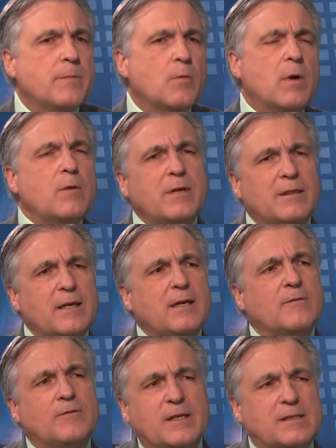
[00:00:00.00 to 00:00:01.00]
When we think
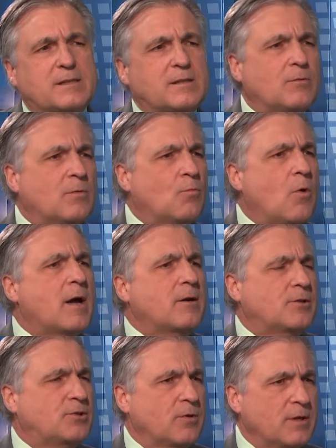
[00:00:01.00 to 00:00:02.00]
of this
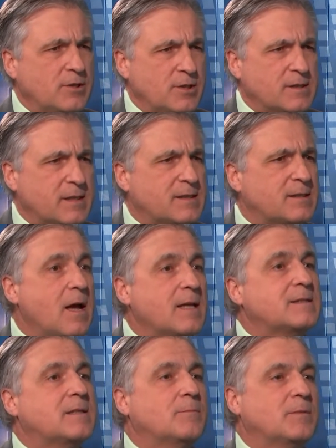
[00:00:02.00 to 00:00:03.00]
water shortages, it's
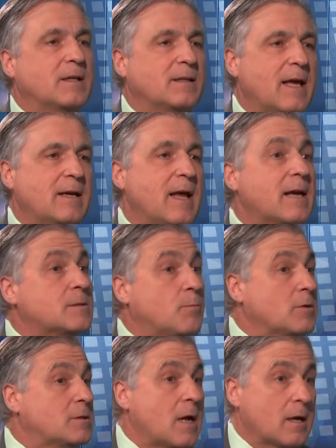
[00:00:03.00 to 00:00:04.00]
not something that
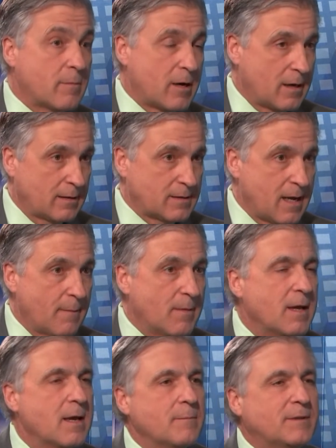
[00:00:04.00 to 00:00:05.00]
experts talk about it all the time,
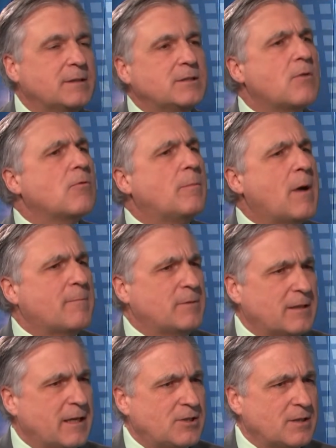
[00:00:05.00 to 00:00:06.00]
but the general
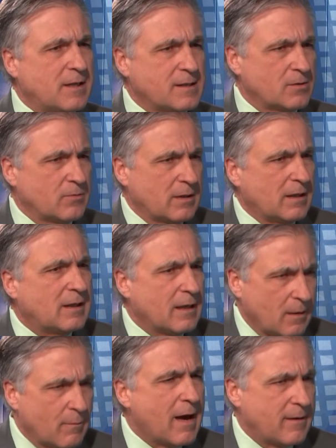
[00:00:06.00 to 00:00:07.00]
population doesn't really
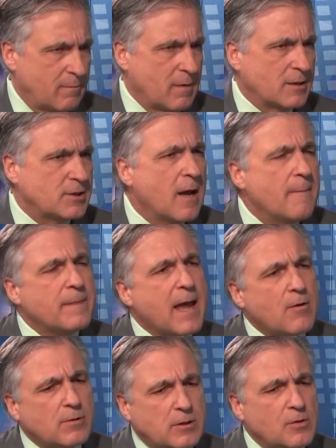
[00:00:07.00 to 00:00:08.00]
think about it much.
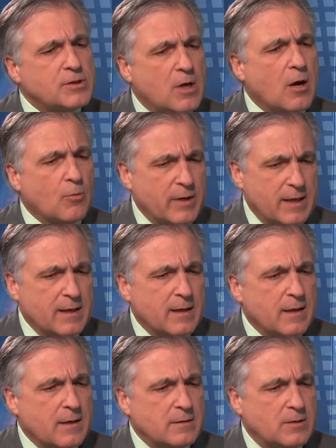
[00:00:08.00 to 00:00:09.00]
How close are we
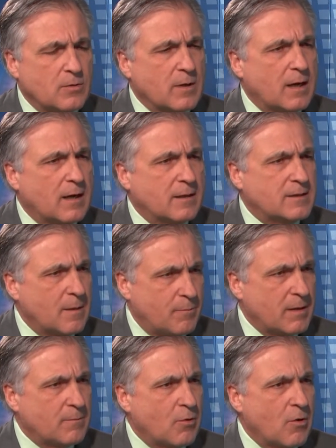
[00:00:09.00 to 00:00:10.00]
to a, a
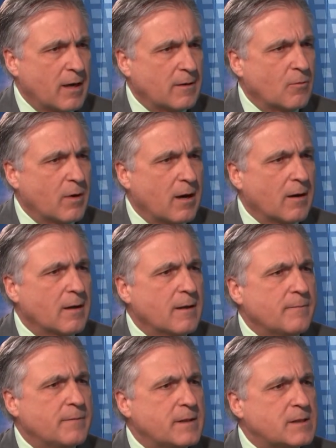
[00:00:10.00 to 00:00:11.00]
tipping point where
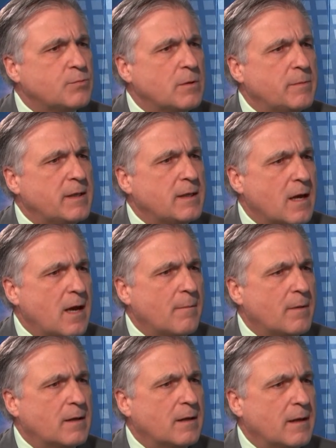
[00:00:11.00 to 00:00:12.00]
this will
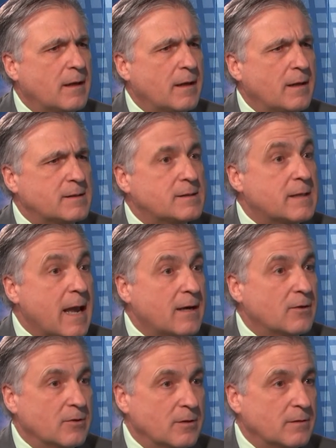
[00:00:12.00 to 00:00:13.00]
become a, a
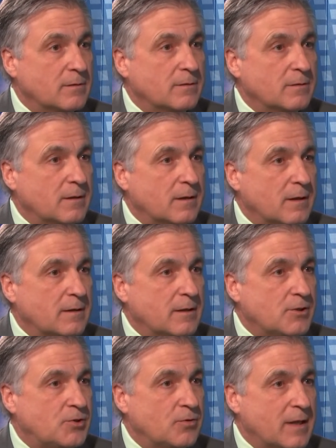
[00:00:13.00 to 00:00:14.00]
standard uh,
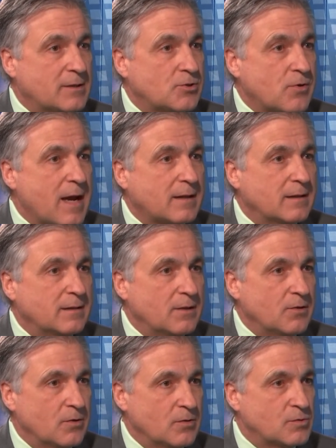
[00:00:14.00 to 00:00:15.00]
issue that's tracked in the
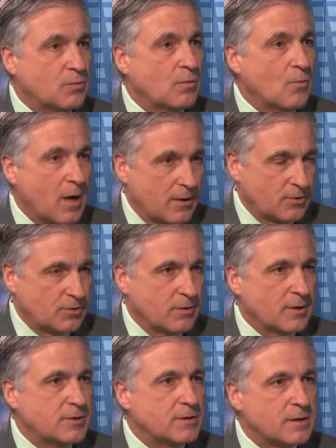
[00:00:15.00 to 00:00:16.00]
news, water
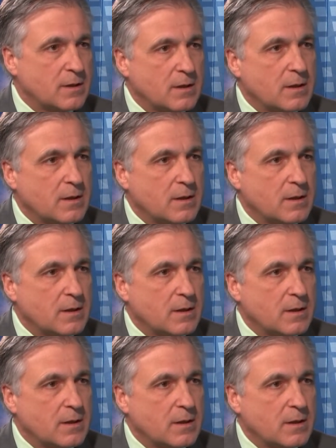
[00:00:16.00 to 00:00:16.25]
shortages?